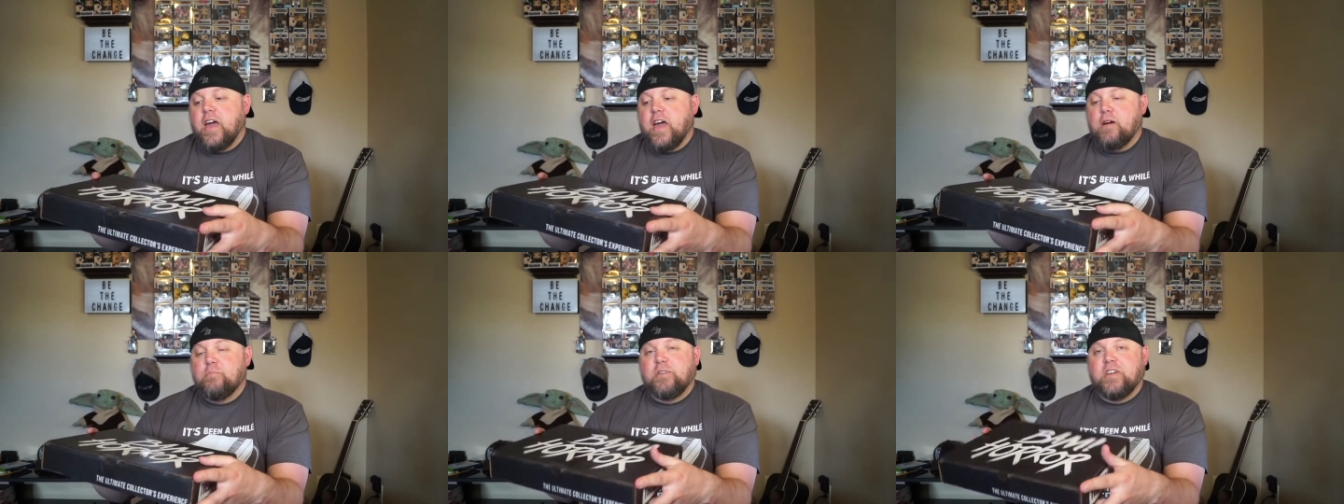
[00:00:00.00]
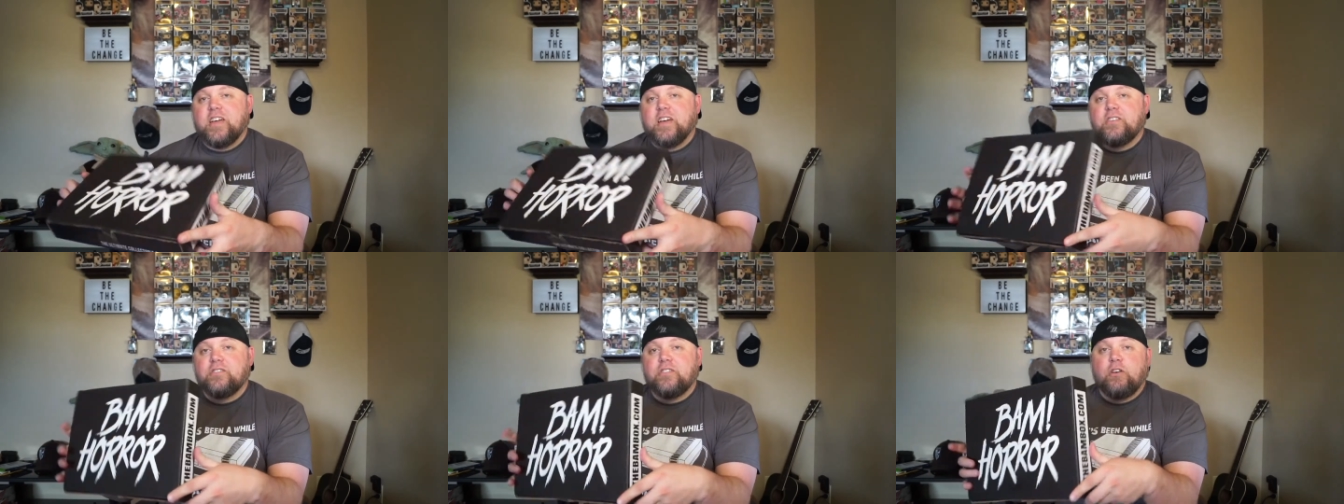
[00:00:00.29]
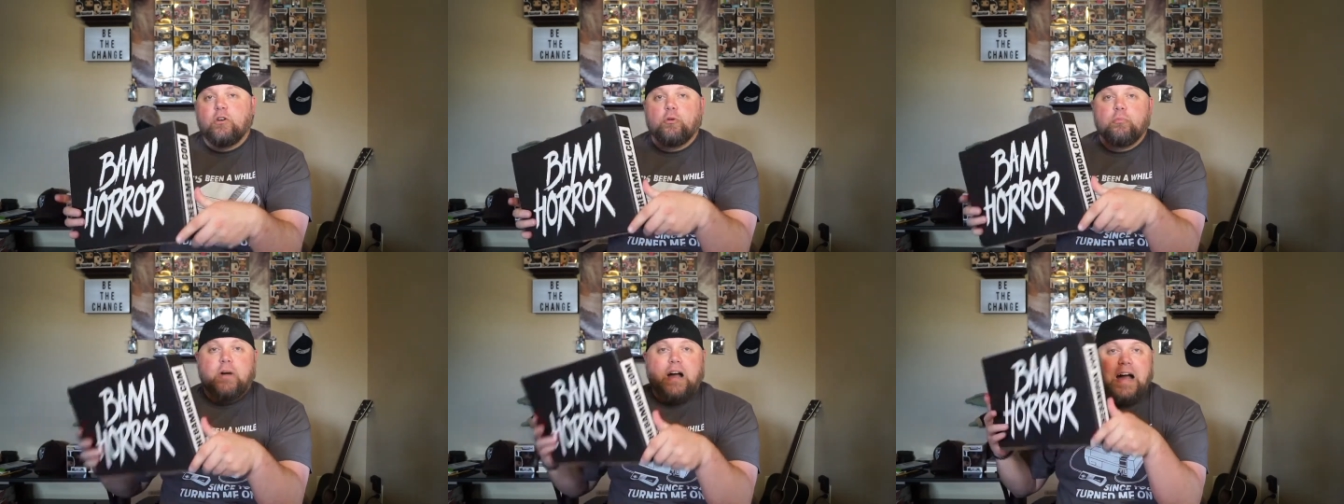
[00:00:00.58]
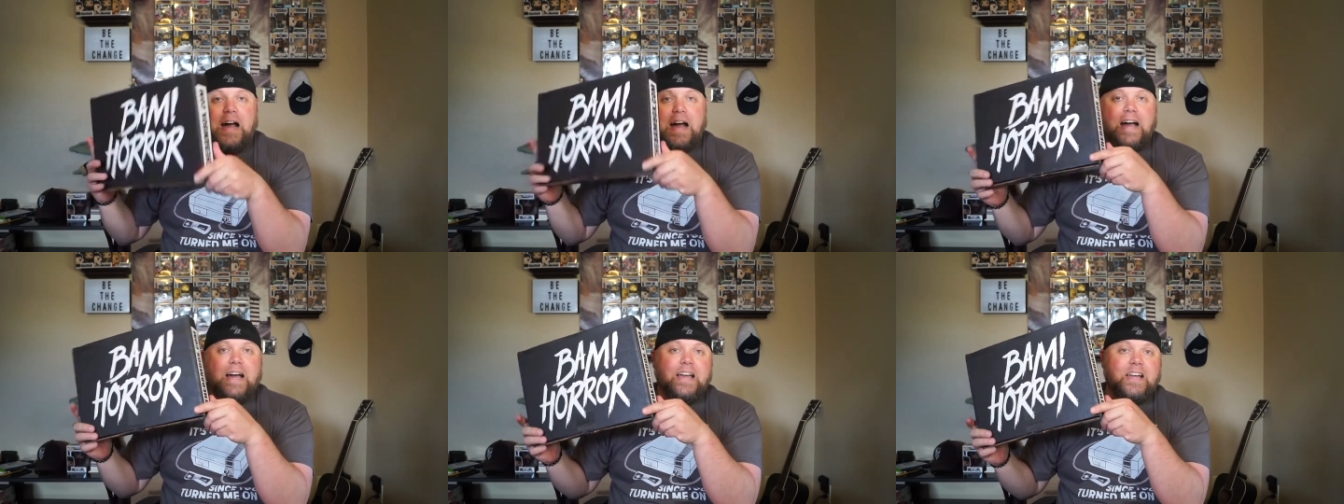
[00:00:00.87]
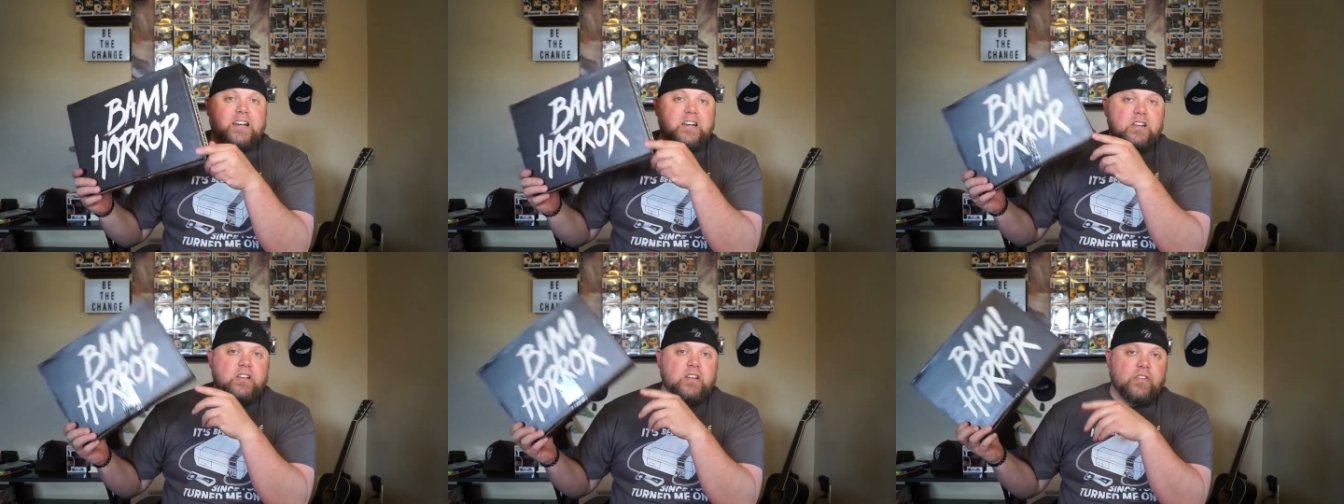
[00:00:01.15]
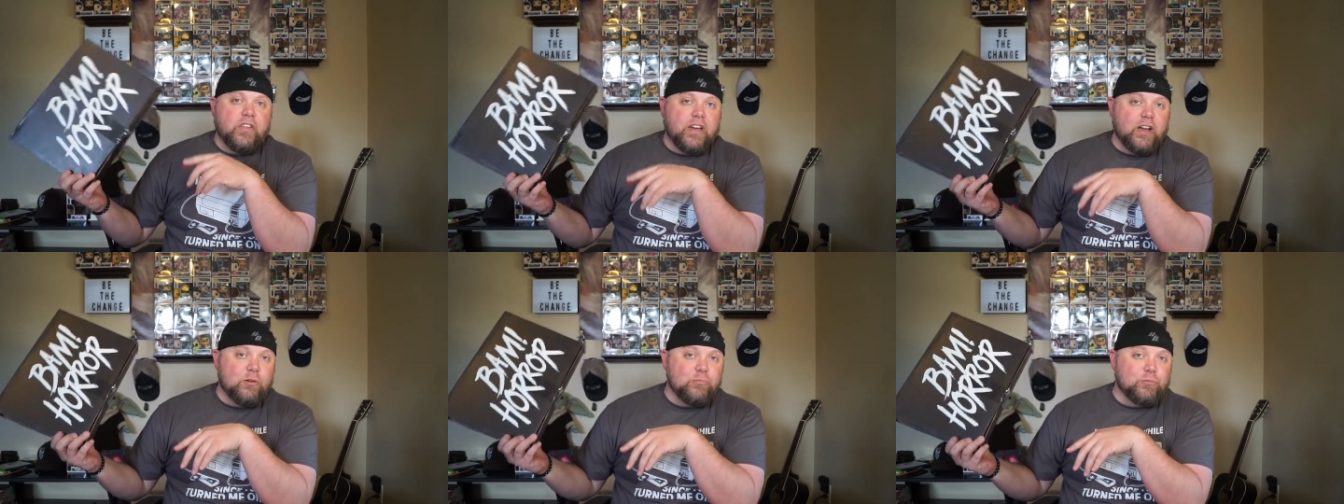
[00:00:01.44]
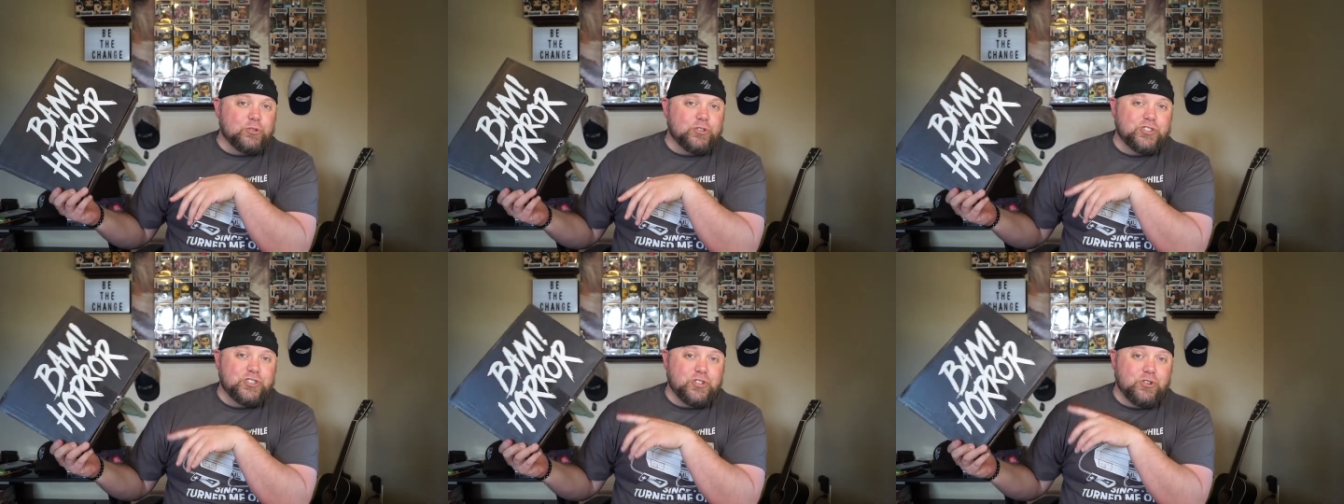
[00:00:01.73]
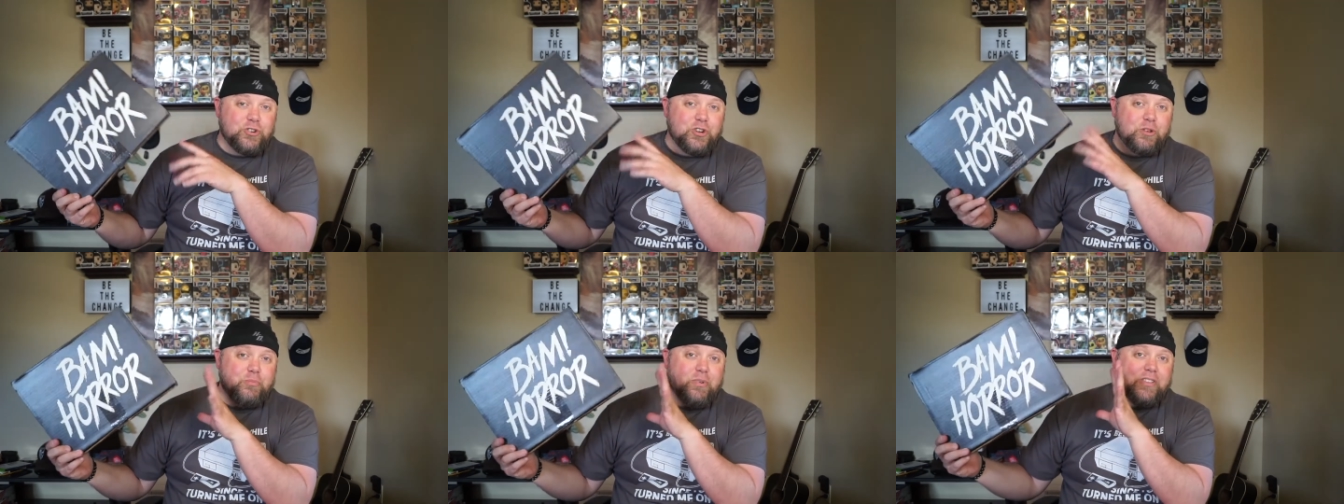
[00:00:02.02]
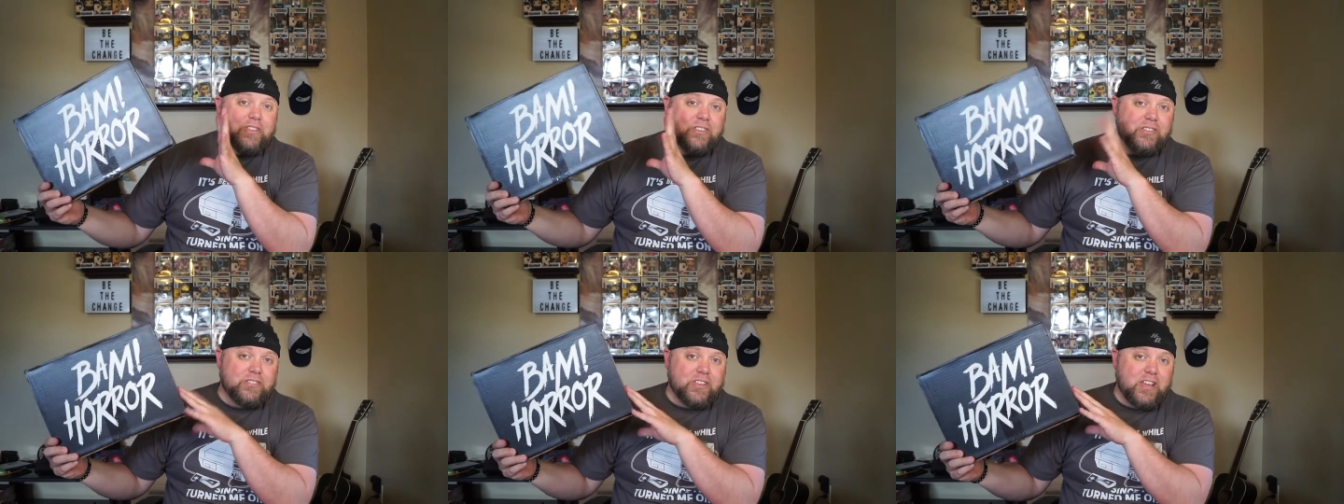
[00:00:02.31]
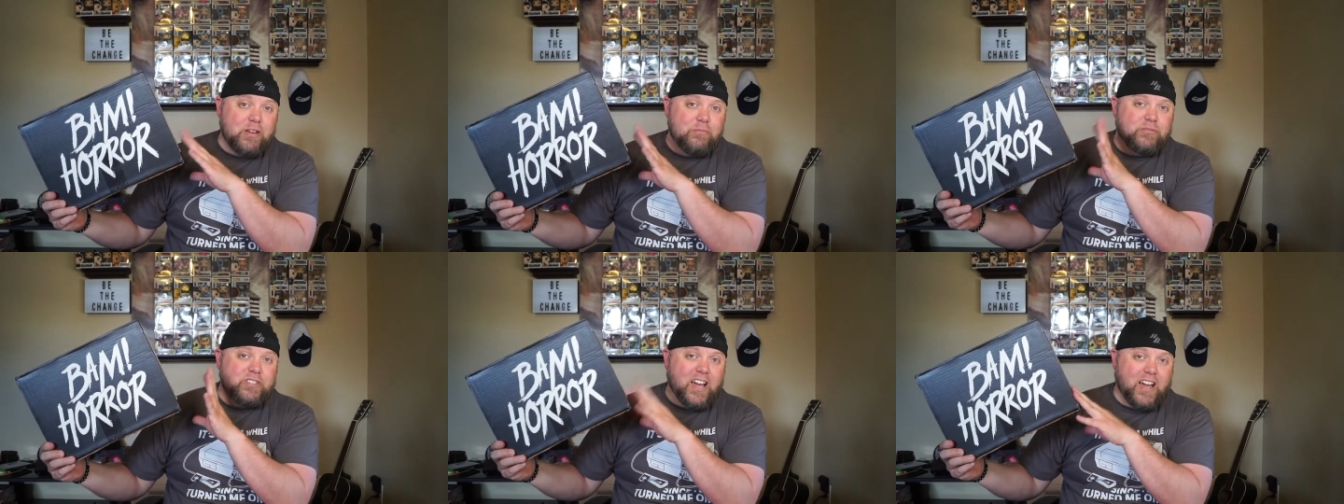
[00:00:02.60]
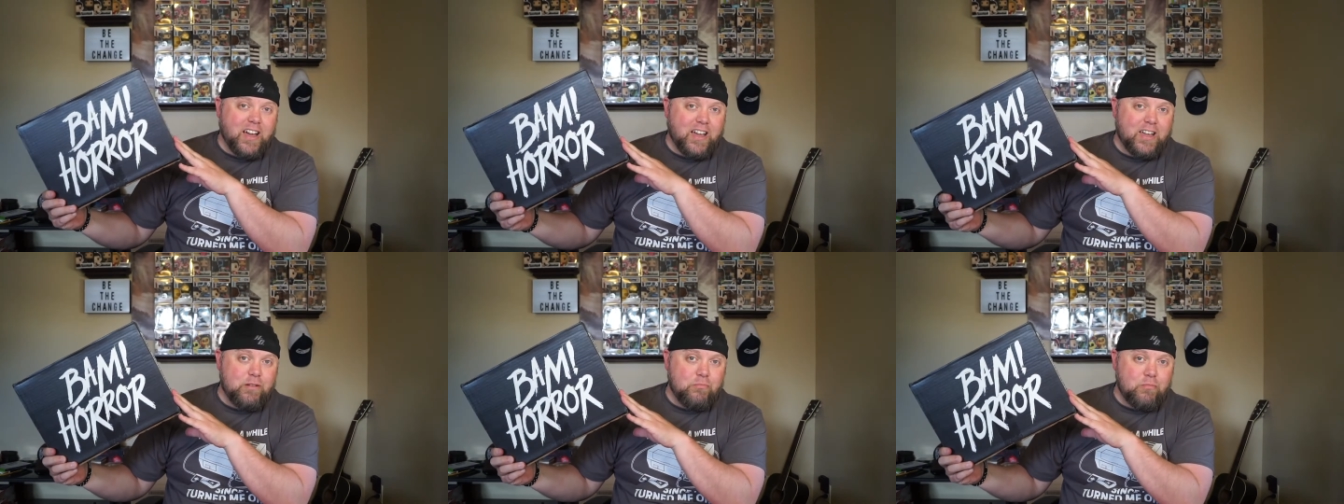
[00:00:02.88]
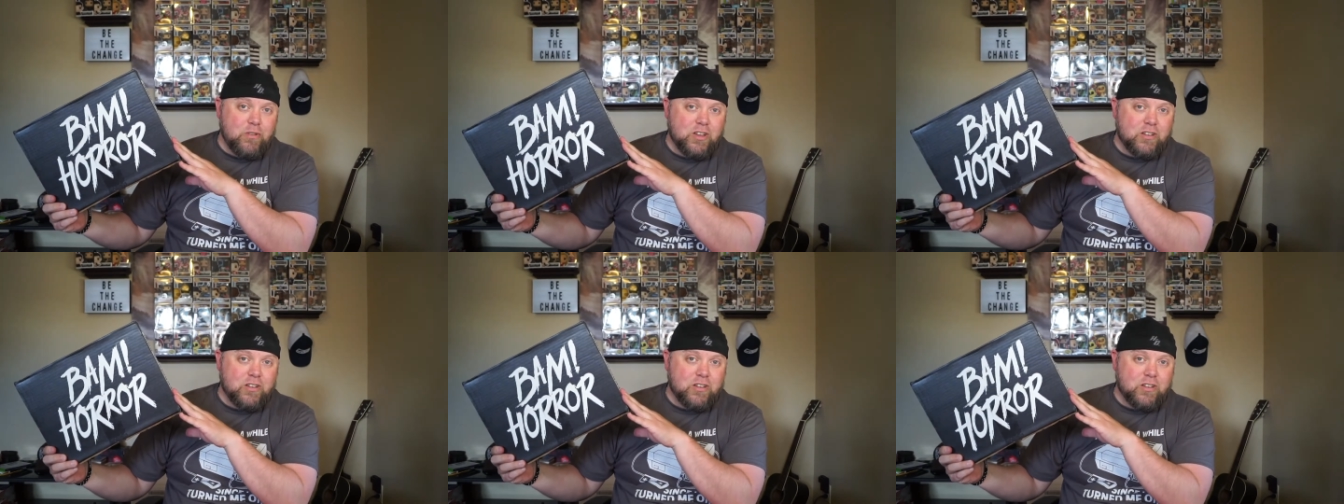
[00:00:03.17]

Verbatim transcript: And because they were behind, they almost showed up at the same time.